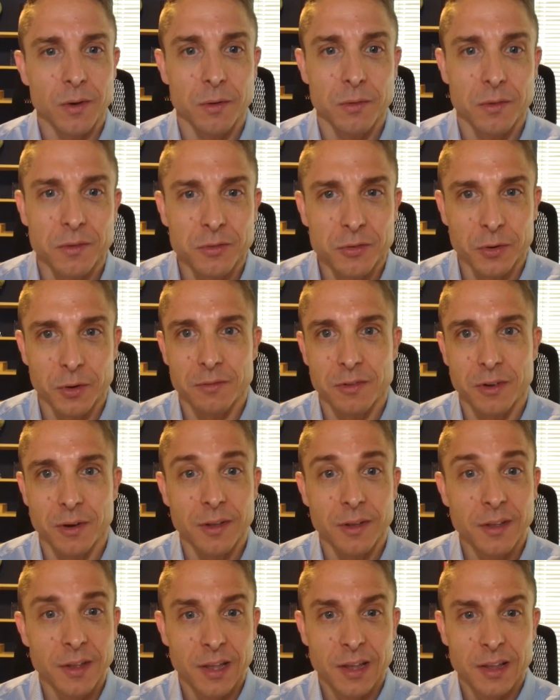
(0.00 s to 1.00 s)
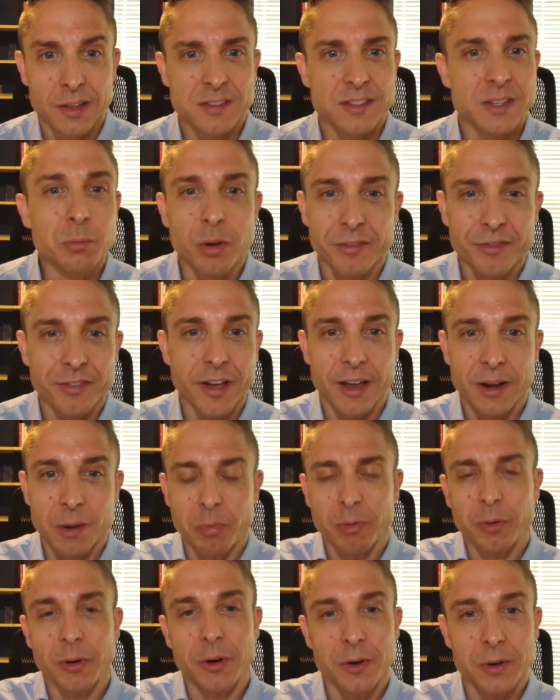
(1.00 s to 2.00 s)
sort of a simplified
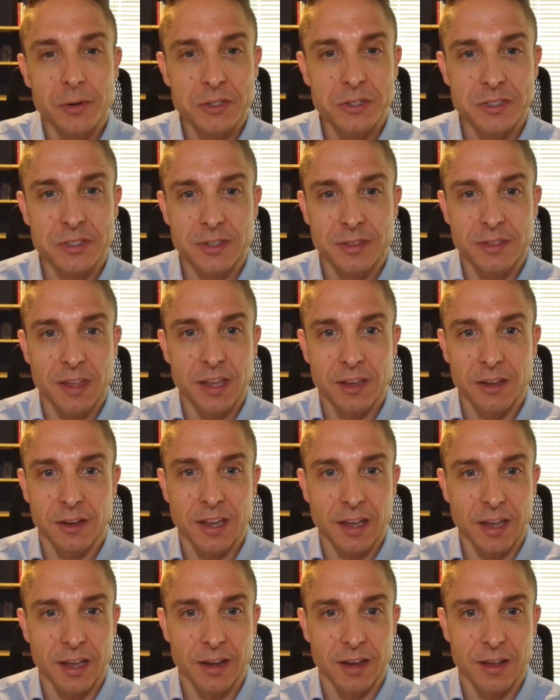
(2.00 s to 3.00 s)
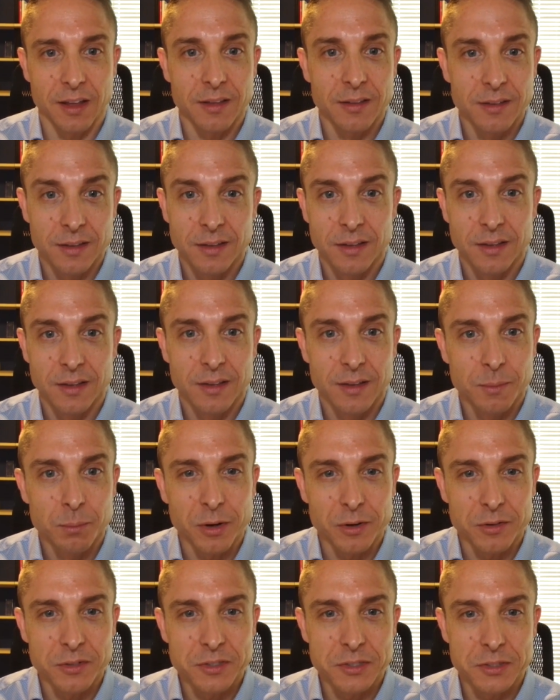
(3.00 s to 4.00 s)
approach that they could kind of
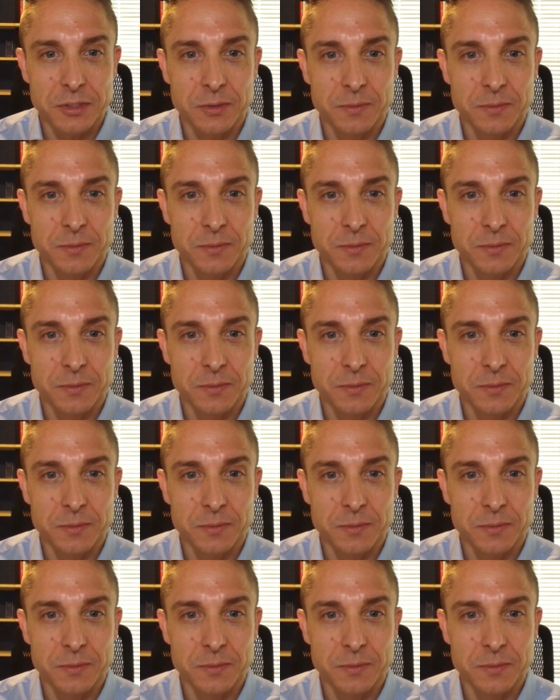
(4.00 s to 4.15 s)
pursue?